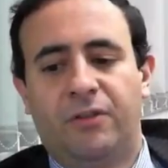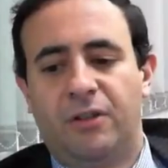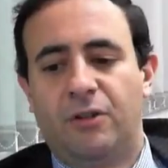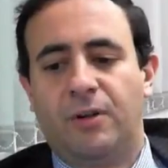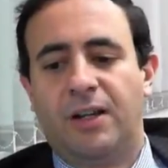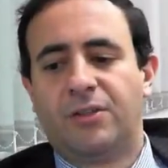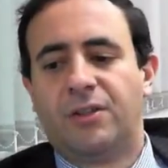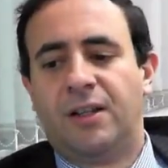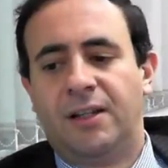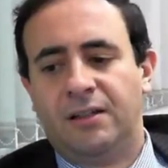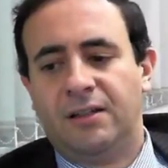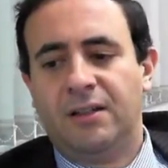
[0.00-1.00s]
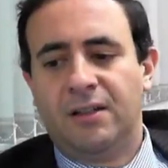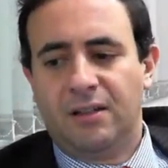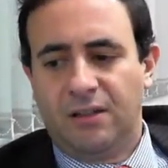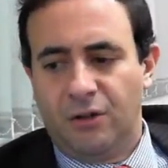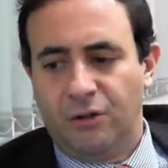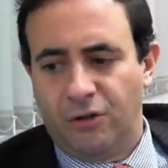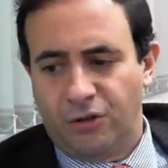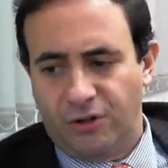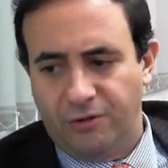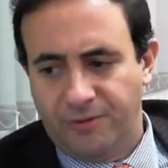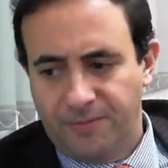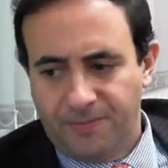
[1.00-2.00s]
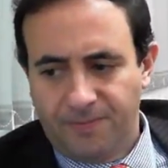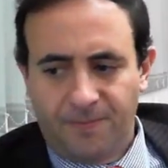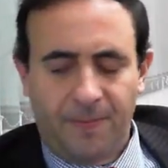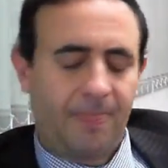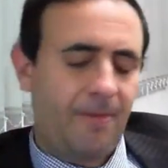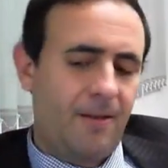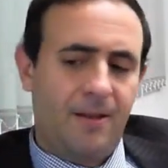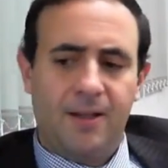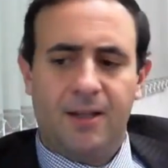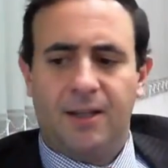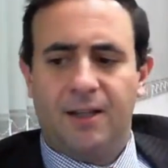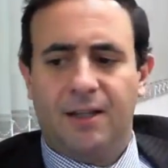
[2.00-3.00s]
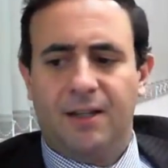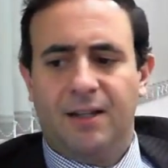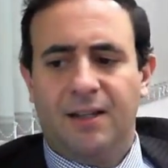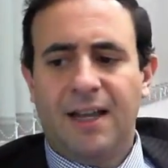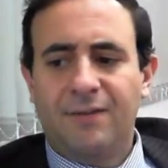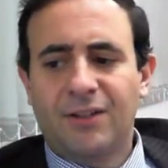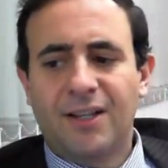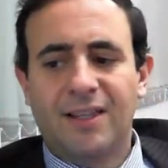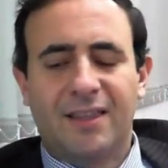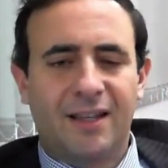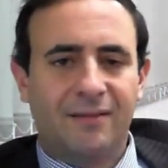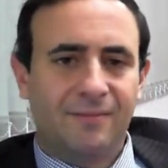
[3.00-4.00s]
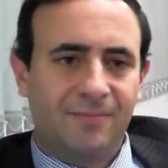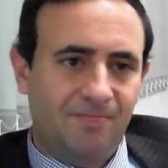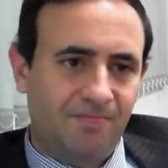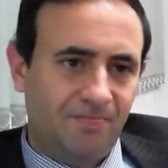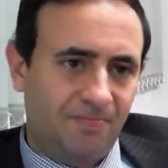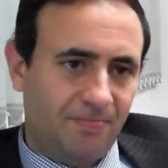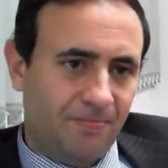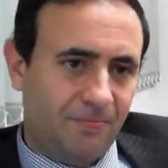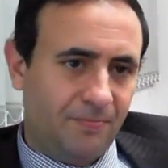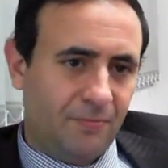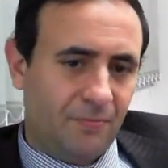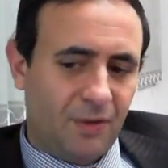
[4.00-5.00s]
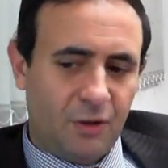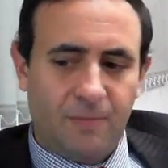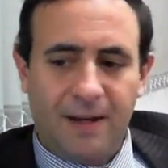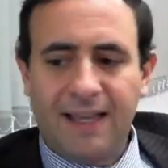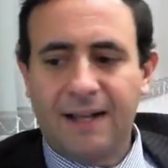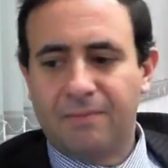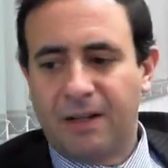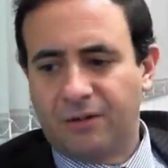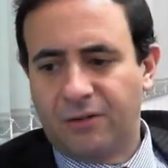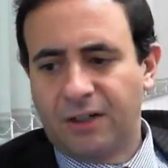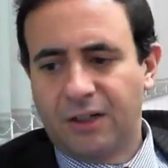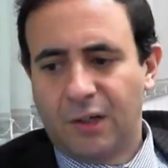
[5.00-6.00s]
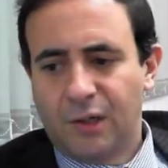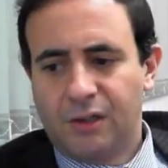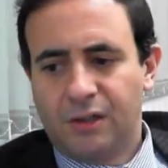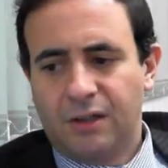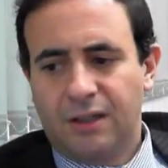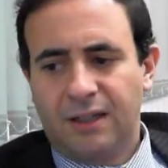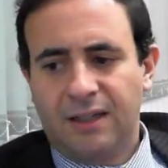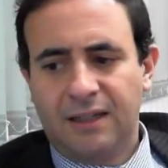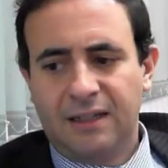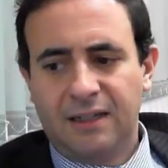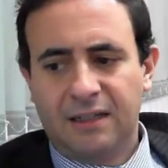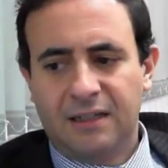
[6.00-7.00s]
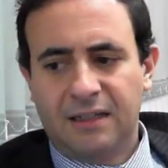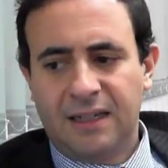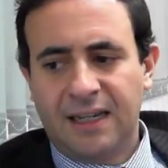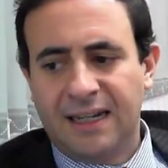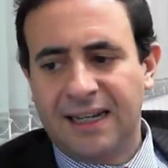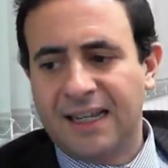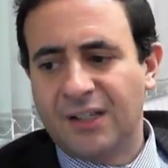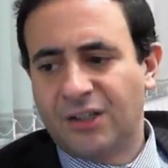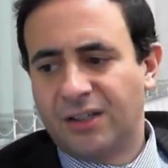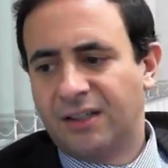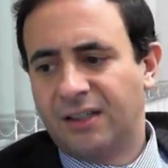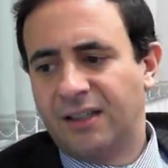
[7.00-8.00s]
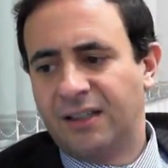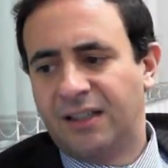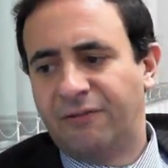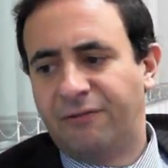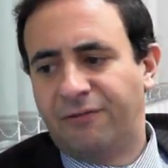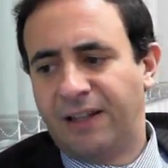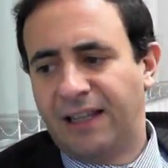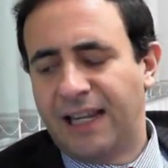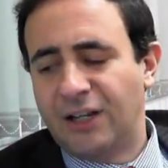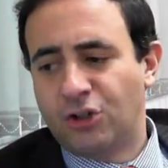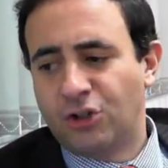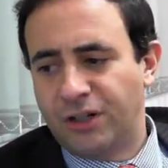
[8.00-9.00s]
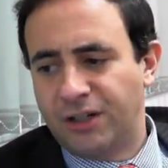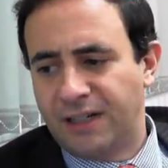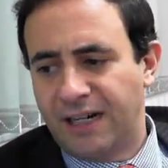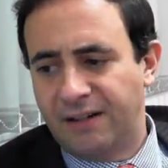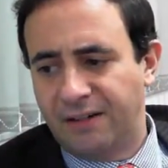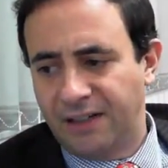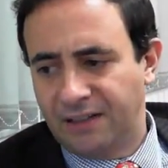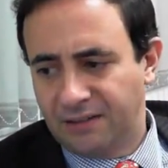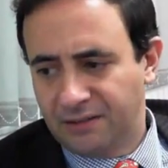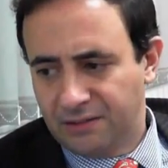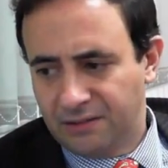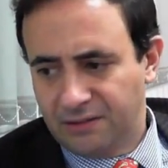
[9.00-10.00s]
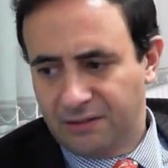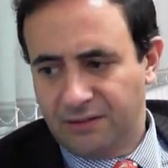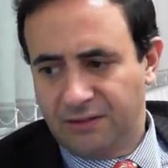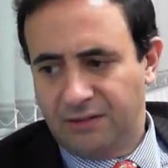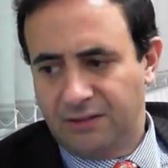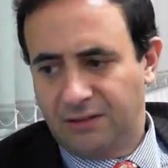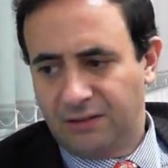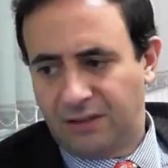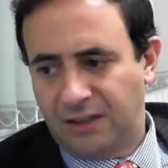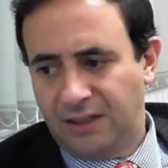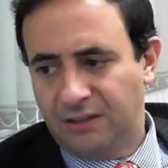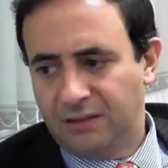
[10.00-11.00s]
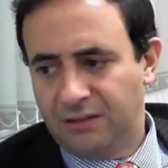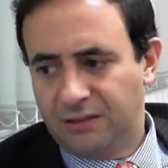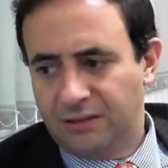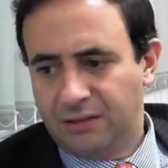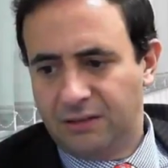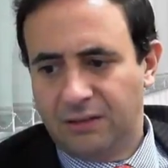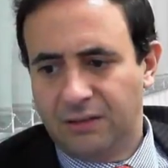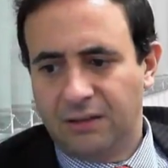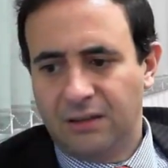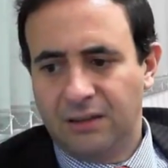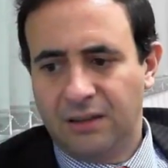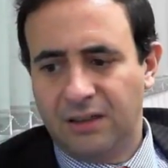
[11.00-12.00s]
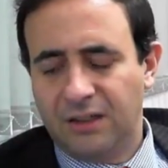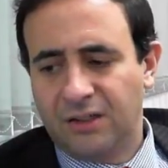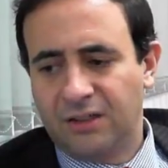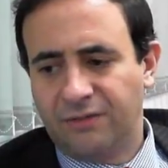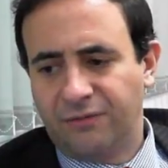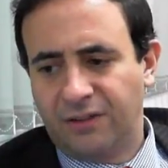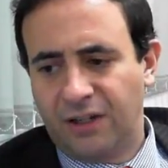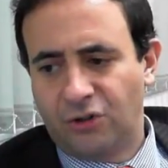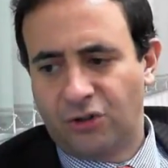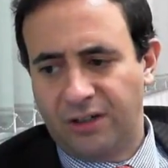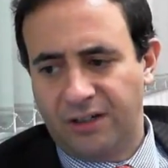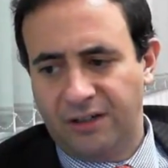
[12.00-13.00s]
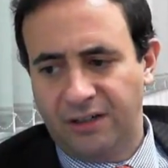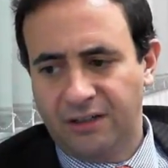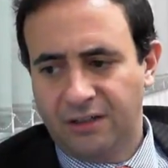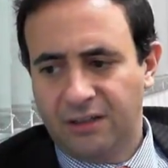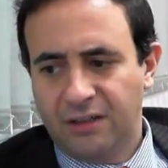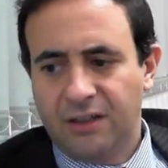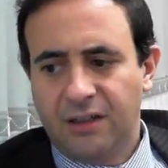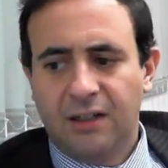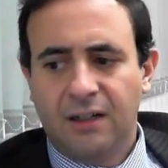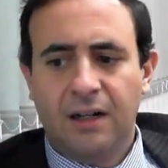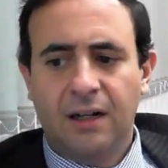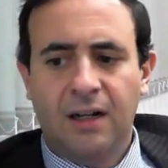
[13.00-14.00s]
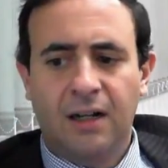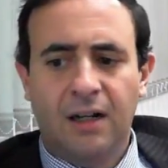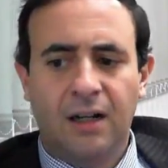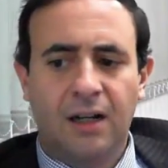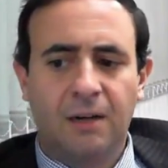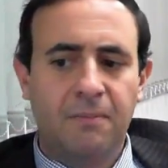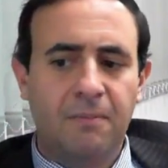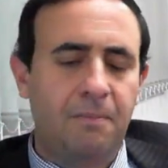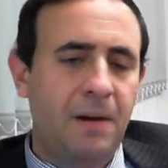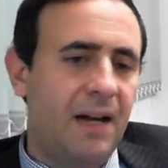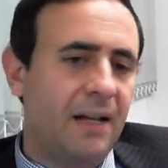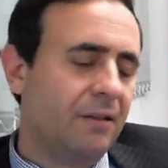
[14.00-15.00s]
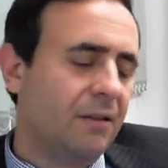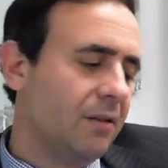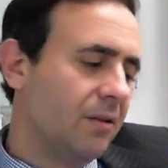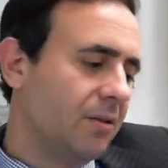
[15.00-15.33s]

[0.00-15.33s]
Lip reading: the US and the Eurozone. Having said that, so by that metric, it is deflationary, okay? It is deflationary, but